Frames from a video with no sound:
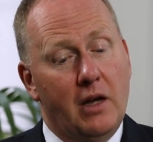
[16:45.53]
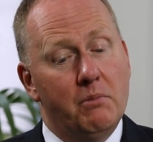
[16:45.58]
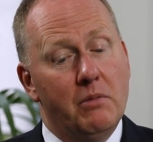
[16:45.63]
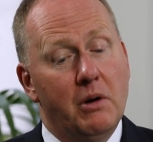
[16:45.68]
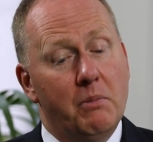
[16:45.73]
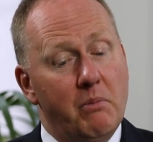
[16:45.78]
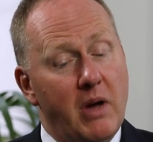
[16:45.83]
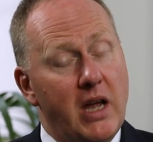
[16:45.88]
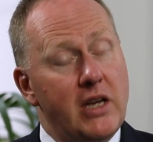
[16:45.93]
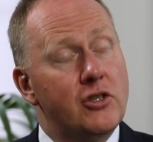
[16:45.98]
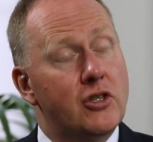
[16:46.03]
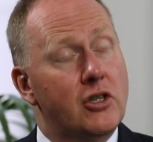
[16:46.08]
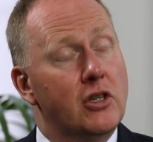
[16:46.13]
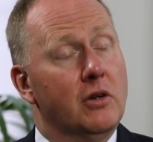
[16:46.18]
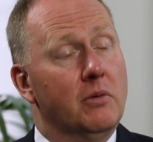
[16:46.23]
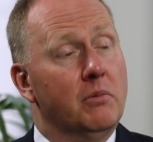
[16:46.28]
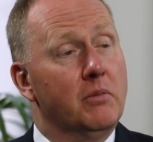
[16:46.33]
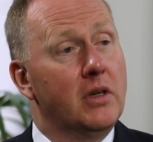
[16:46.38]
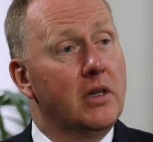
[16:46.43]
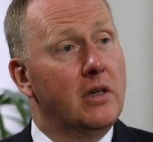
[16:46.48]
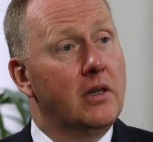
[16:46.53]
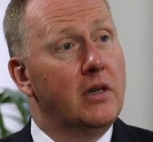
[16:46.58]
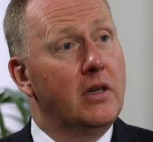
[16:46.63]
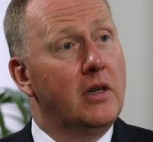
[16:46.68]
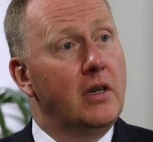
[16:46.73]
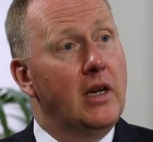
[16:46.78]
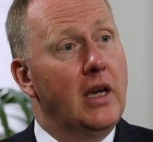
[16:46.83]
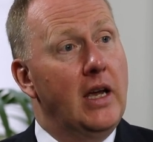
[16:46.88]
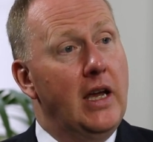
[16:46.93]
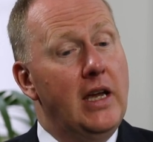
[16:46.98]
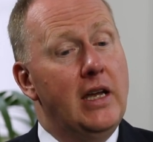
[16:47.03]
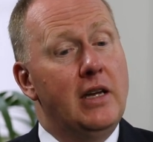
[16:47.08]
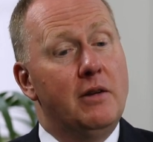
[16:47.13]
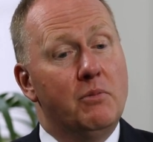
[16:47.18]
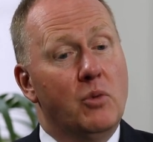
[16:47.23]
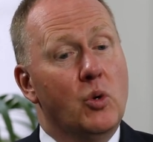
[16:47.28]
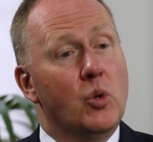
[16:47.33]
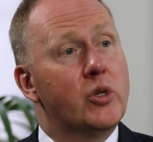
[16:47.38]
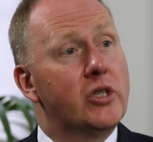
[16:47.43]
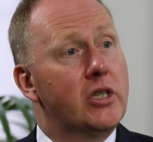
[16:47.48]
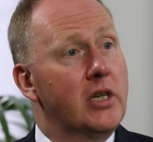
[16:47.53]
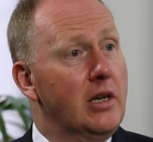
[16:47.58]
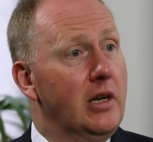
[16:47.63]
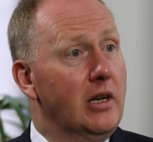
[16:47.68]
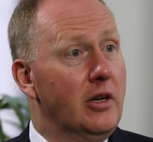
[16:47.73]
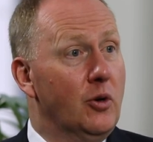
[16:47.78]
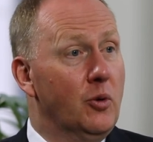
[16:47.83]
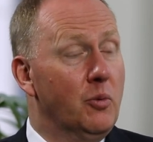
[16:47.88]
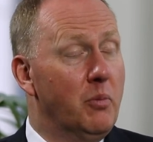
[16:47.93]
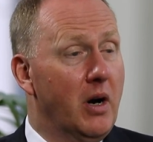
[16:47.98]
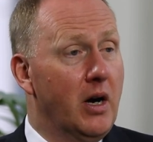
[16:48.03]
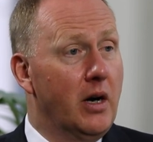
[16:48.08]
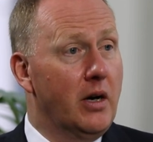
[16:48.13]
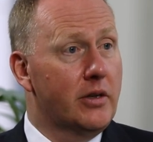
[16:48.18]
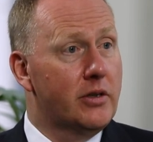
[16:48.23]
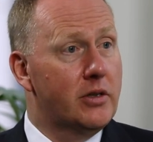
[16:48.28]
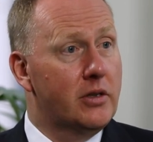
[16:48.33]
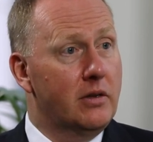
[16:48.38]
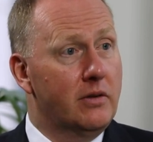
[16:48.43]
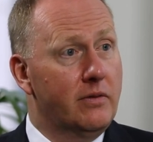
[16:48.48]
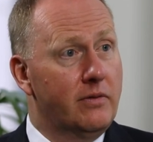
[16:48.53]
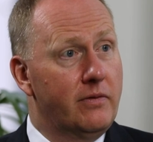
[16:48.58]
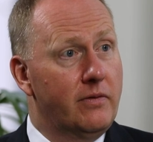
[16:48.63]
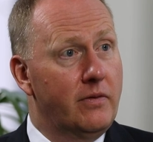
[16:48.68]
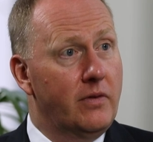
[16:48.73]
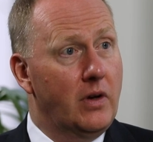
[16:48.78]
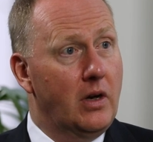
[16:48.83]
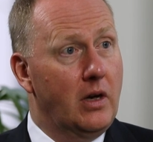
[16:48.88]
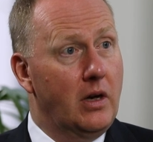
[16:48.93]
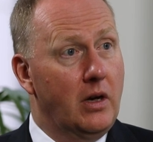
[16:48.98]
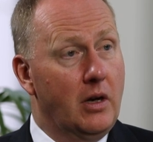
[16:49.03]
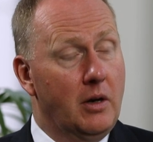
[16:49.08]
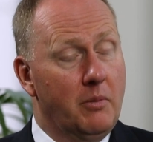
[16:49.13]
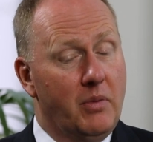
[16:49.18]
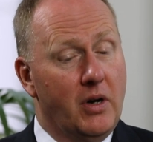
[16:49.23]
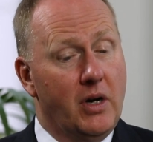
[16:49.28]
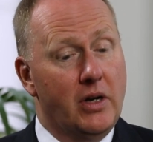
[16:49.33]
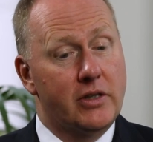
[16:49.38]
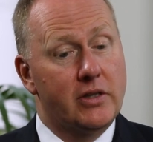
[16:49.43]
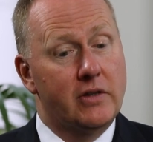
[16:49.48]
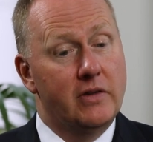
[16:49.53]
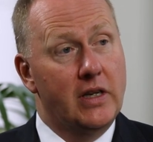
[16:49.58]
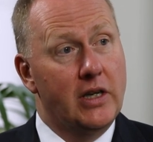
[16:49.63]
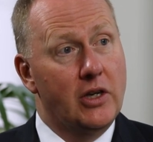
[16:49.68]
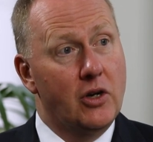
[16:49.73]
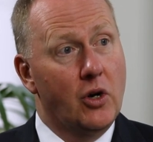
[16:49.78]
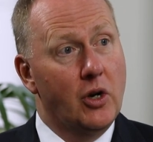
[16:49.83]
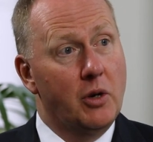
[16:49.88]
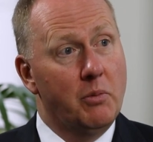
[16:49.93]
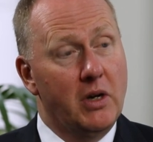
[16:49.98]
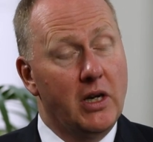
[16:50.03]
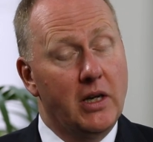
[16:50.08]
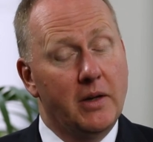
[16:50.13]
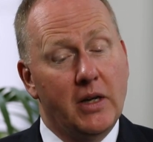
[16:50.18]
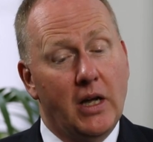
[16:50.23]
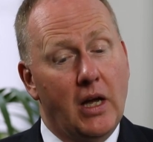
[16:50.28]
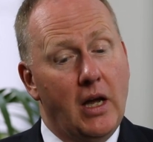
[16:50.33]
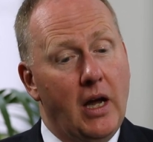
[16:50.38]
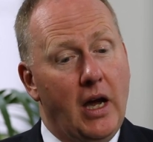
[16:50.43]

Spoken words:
momentum in more cyclical parts of the economy,